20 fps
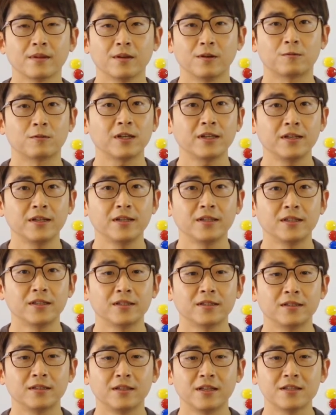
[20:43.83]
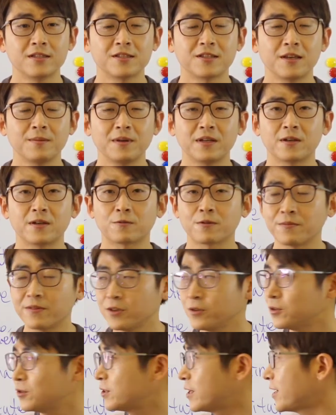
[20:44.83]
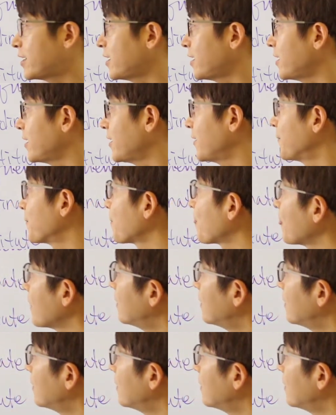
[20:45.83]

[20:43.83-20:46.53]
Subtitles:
all right, let's give it a review today.